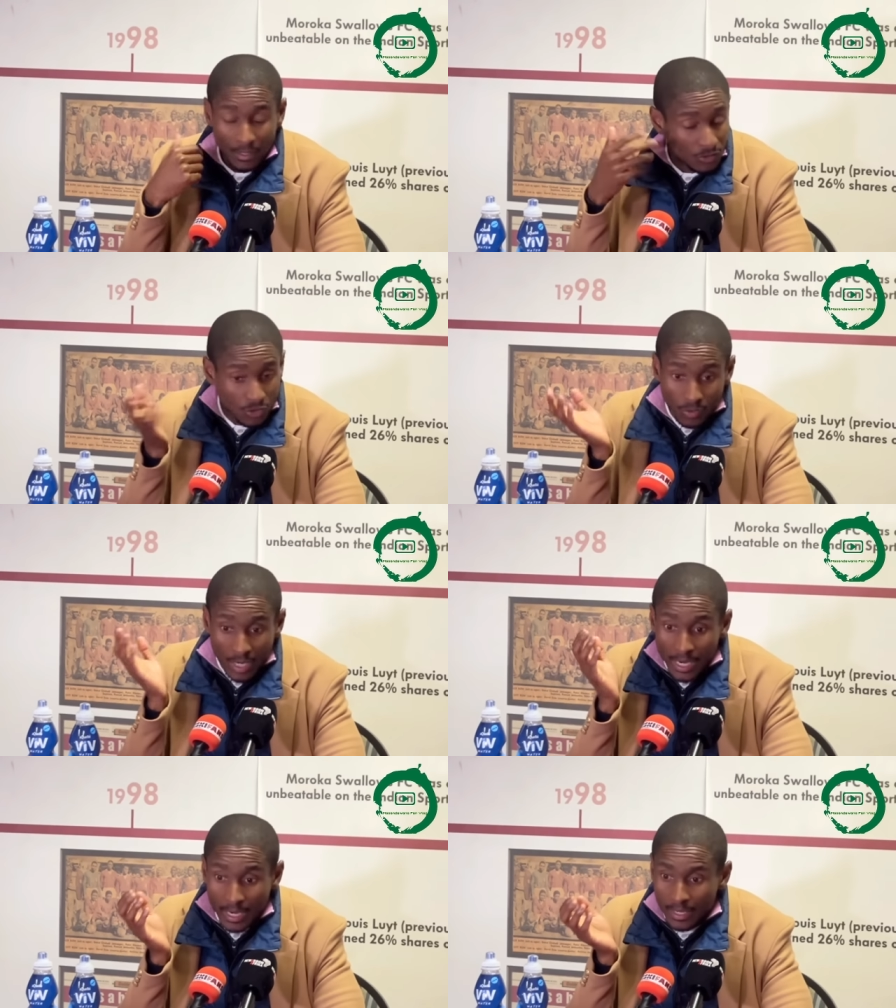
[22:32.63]
So
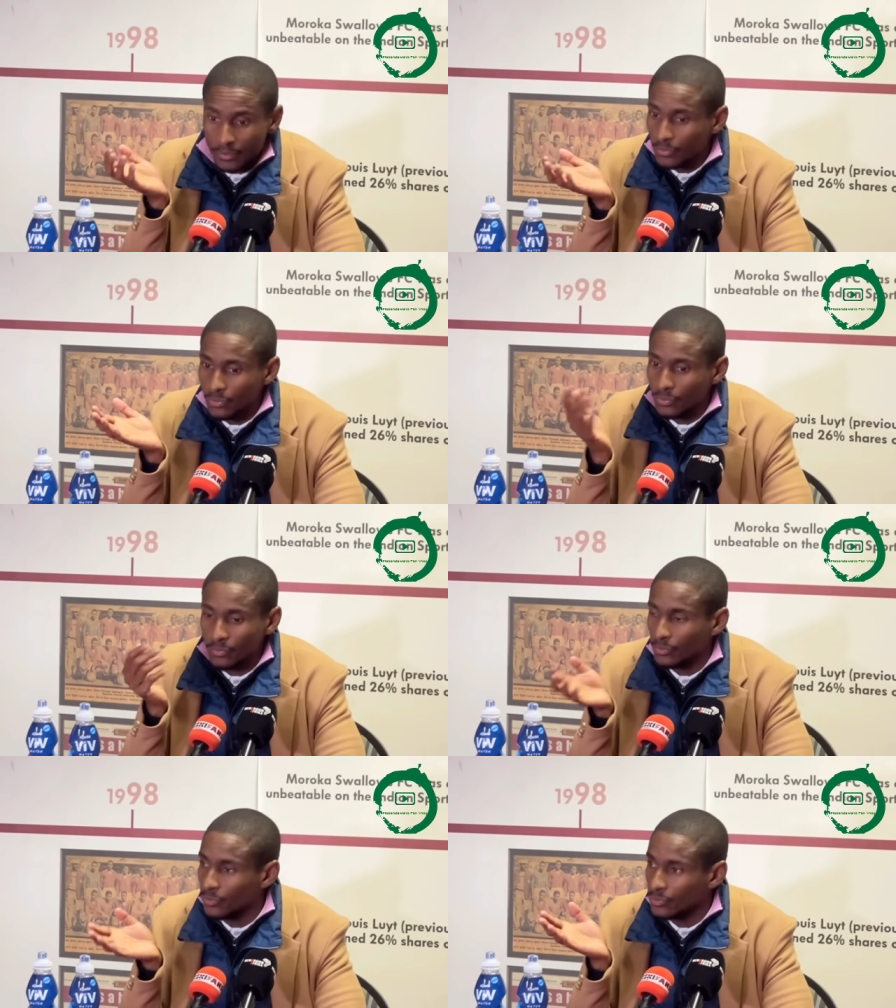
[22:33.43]
uh,
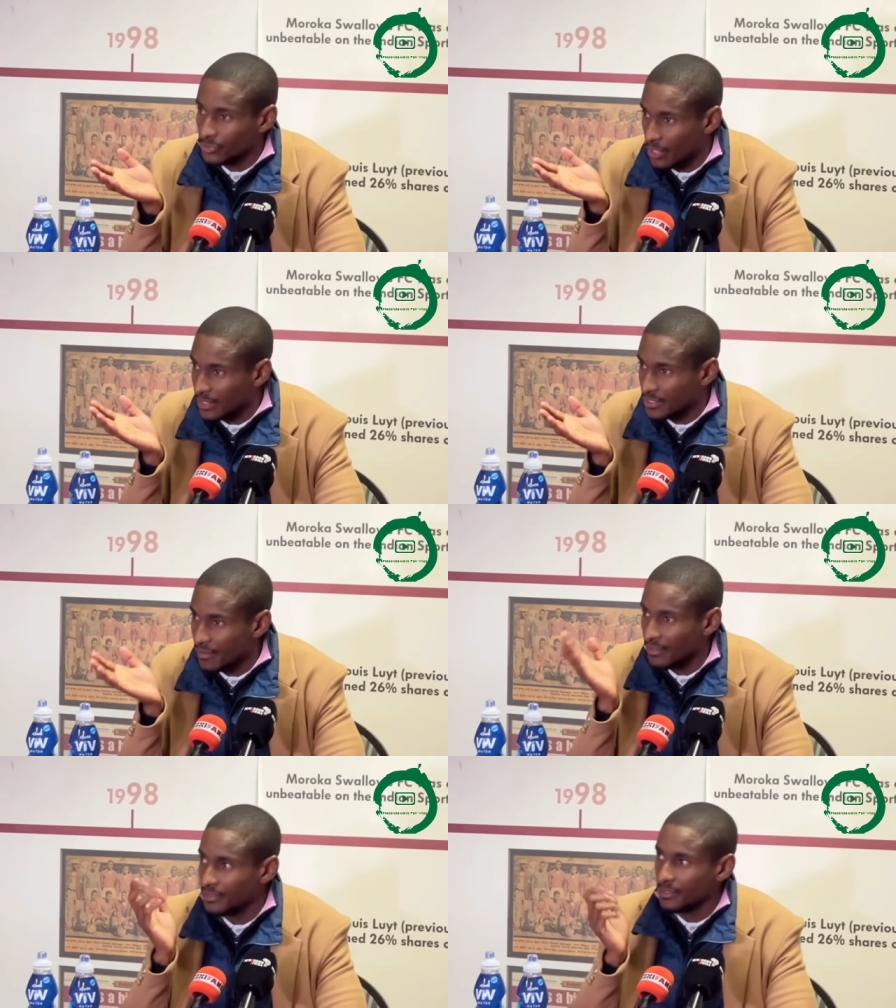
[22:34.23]
you, you, that
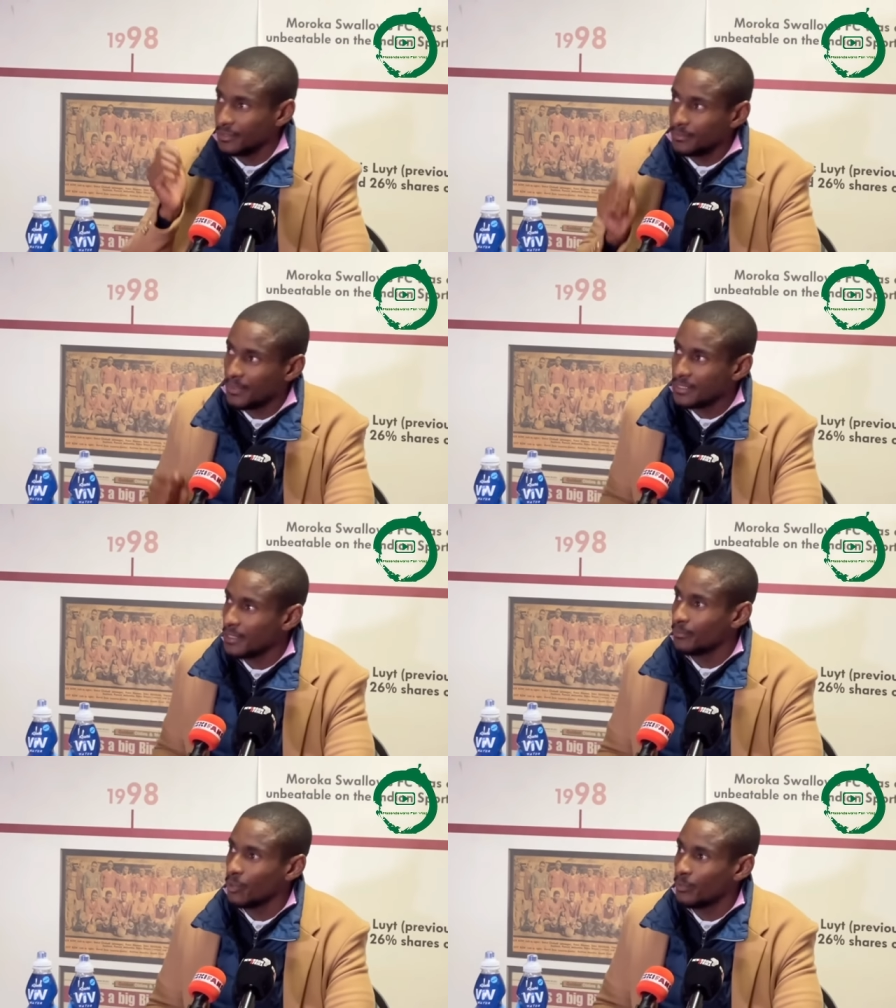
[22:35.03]

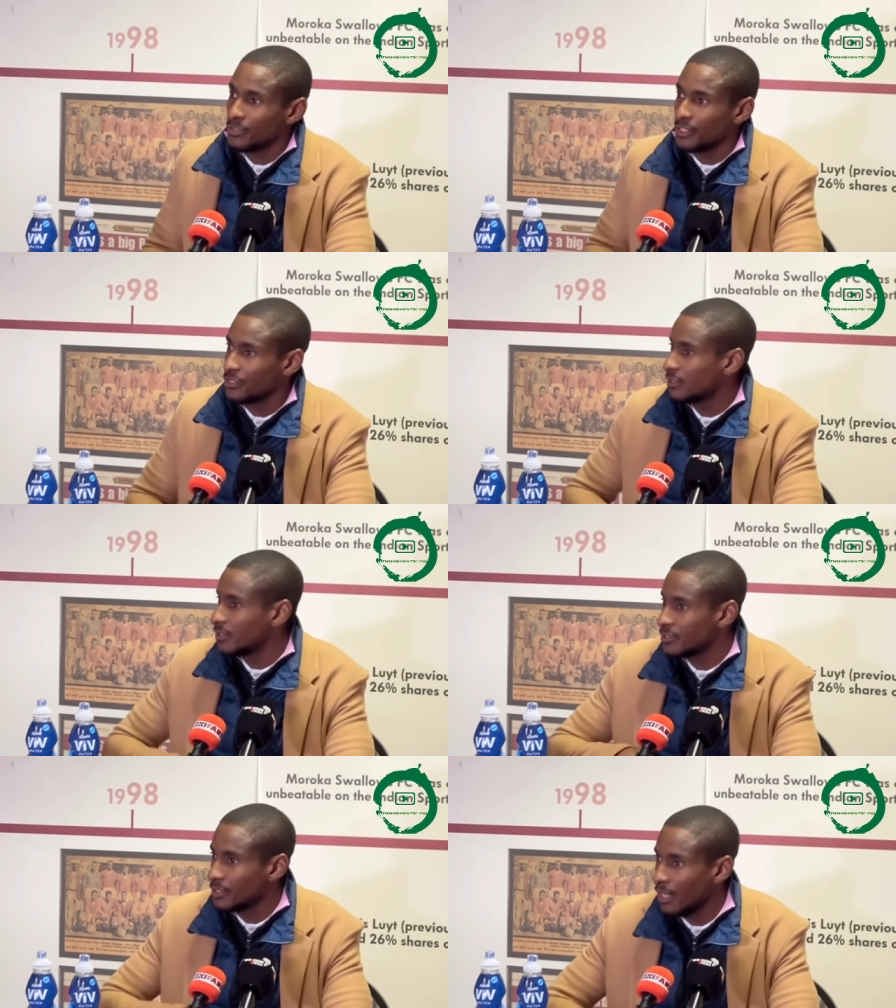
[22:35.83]
70% ball possession
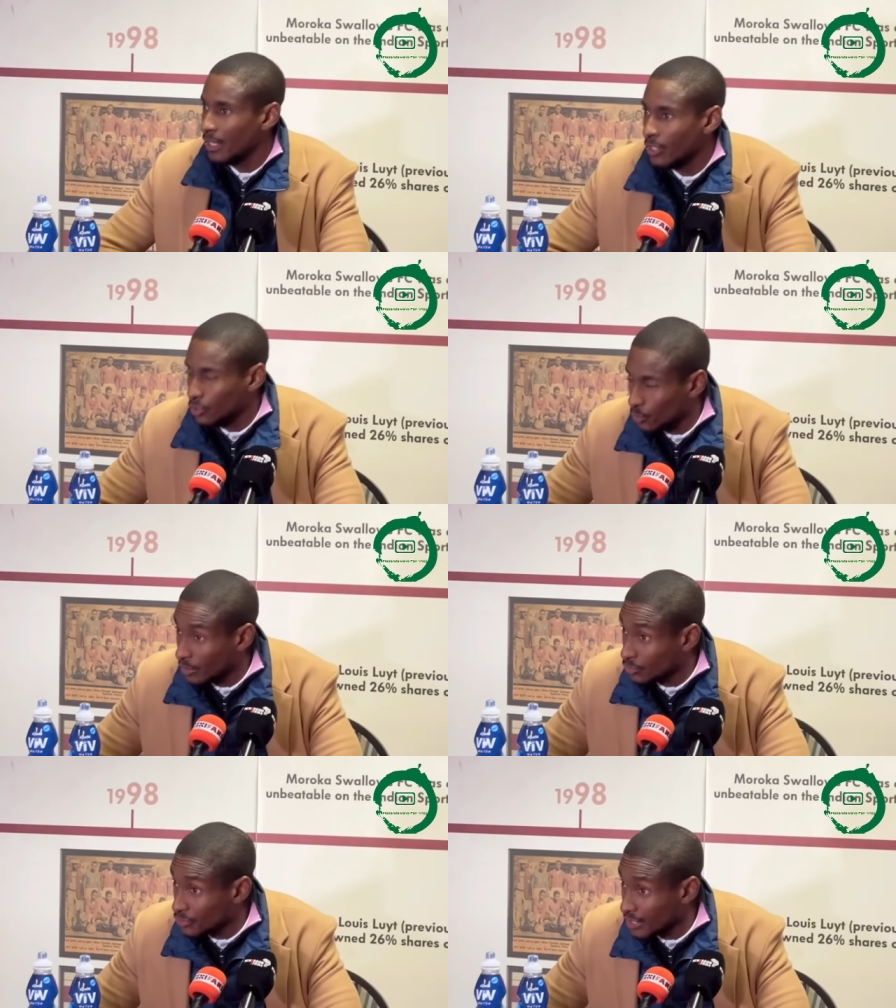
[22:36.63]
is, you
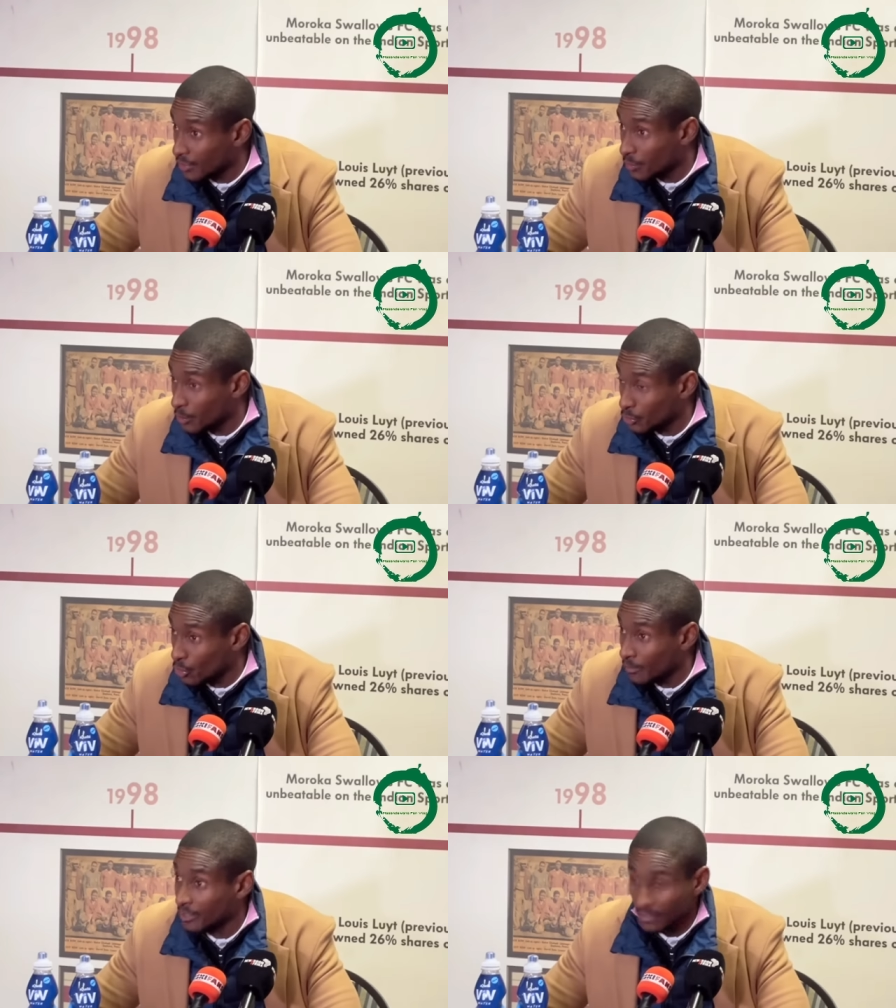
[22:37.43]
want to say we were
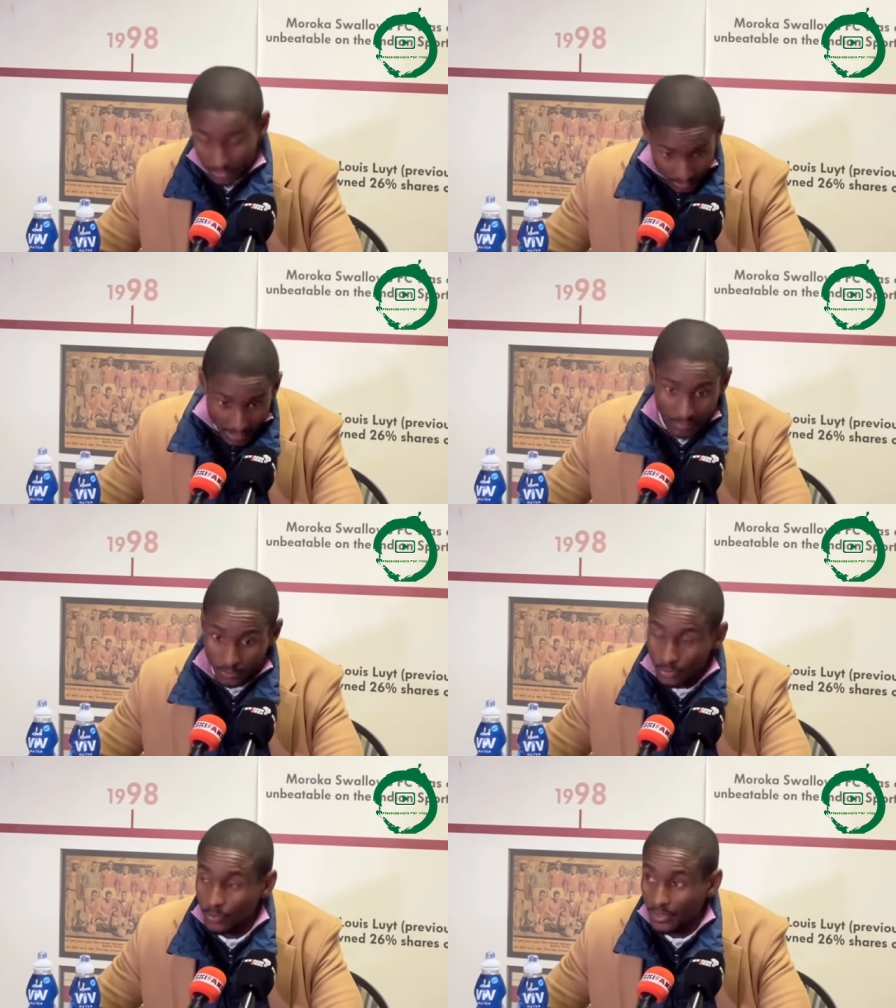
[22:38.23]
dominant, yeah,
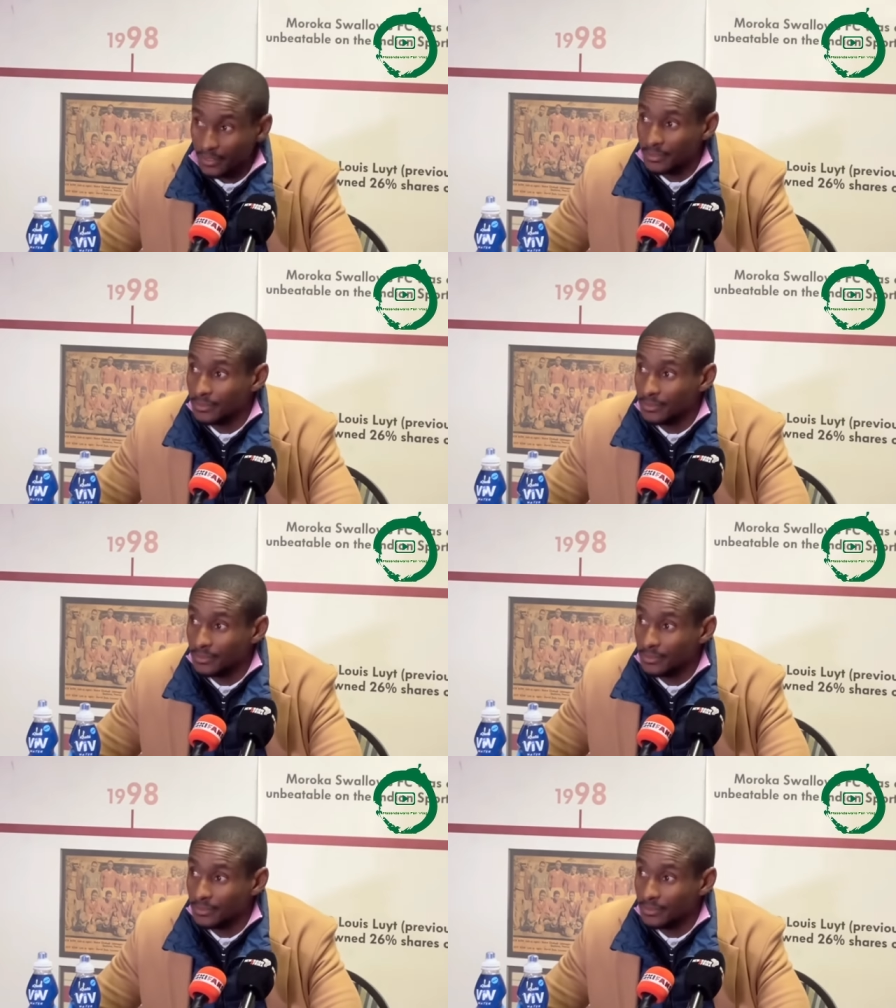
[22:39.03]
you look at it.